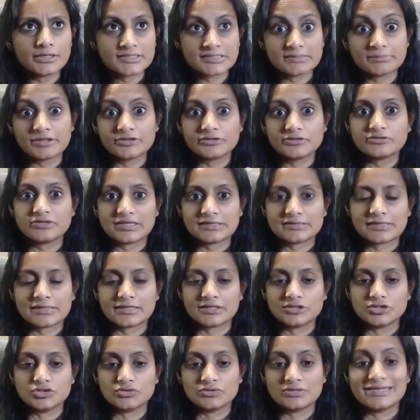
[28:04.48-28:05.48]
some other things I
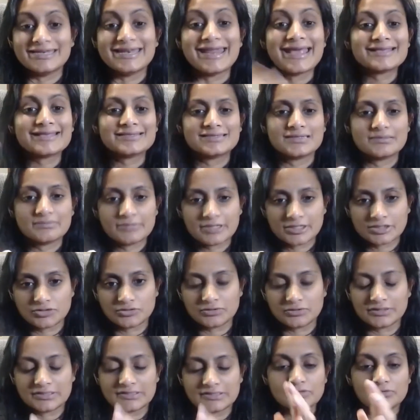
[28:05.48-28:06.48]
can do the next time I
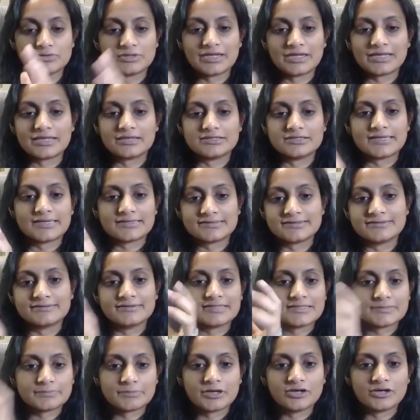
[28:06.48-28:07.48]
do this so that I can test
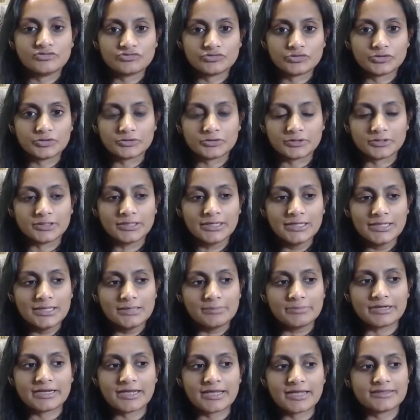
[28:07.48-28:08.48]
this part further.
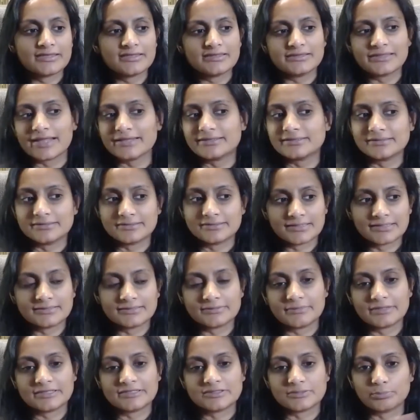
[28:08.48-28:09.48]
But I think
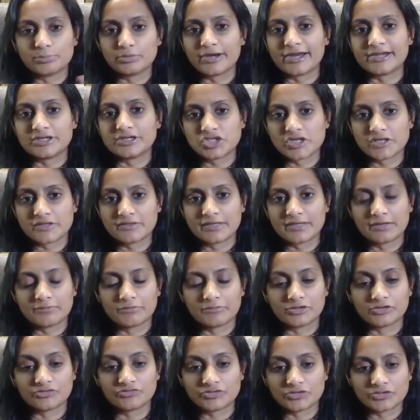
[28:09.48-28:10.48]
it's a branching thing
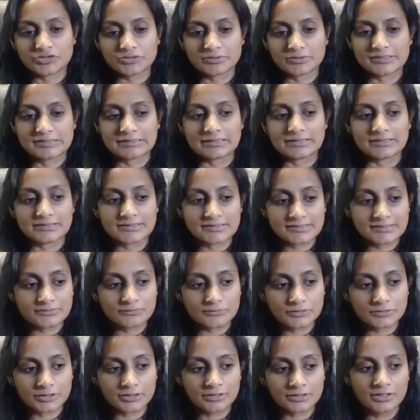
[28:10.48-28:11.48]
where the first one is does it
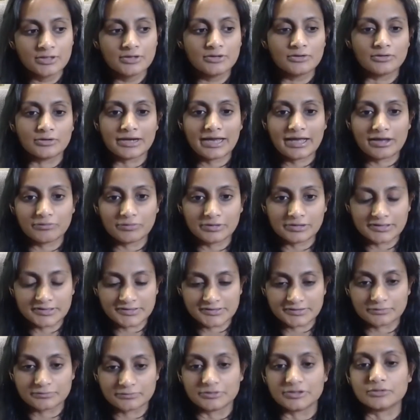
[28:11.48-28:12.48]
work, or how well
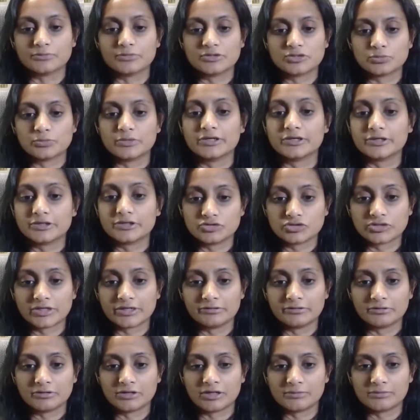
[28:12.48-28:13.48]
does it work? Where are you trying
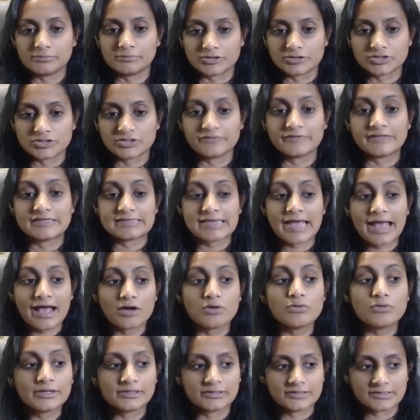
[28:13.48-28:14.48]
to accomplish? If it's
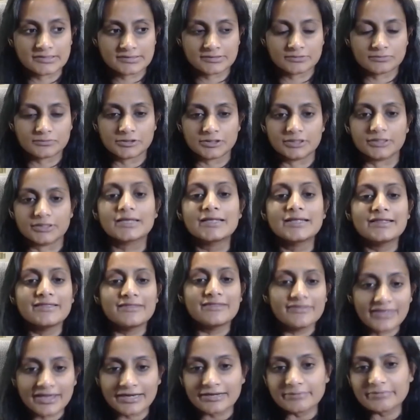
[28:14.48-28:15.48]
how well does it work,
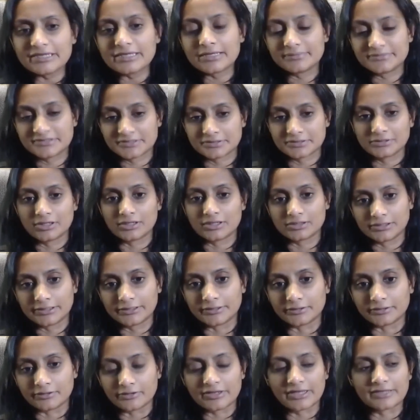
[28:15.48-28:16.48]
then it becomes a lot
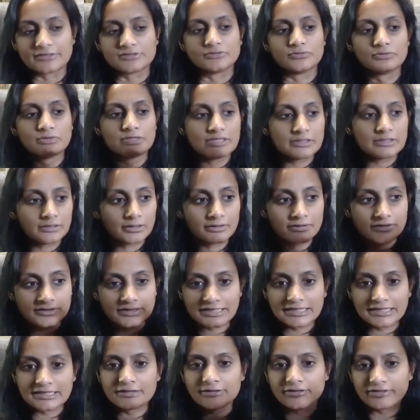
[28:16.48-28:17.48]
clearer. Okay, so here are the
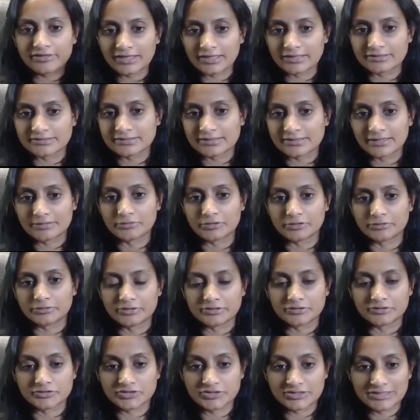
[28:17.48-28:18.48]
key things that I want to
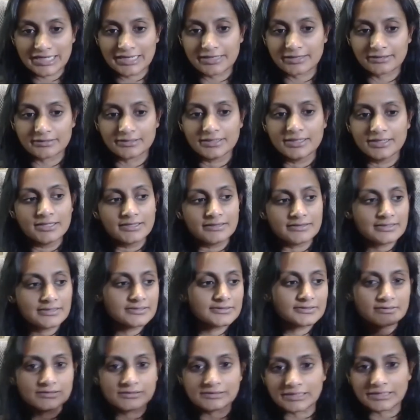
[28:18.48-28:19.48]
understand.
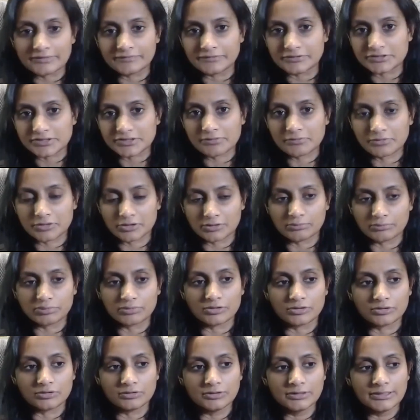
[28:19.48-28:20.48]
These are the levers I want to
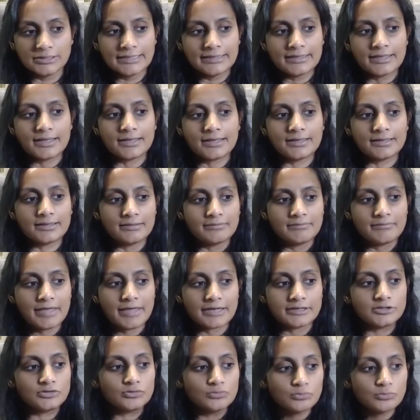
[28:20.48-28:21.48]
pull.
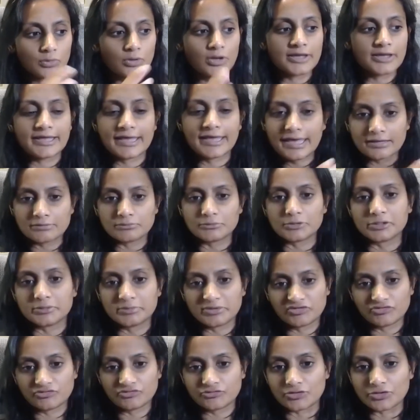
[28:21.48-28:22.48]
And you, again, want to
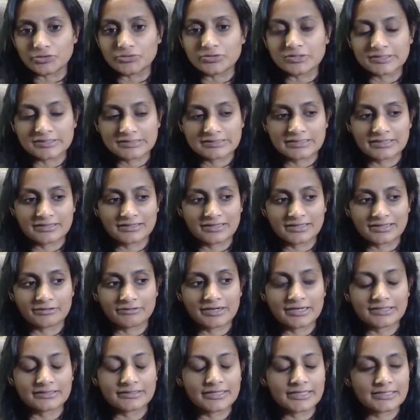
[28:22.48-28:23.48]
be focused, I think,
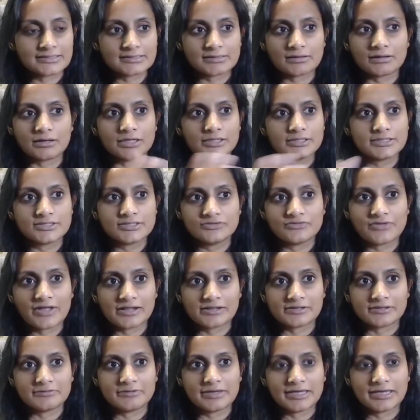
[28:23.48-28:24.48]
right? It's hard to
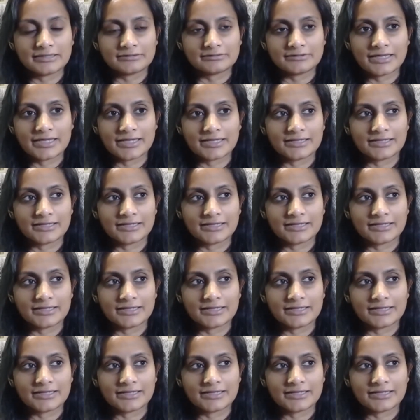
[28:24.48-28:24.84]
evaluate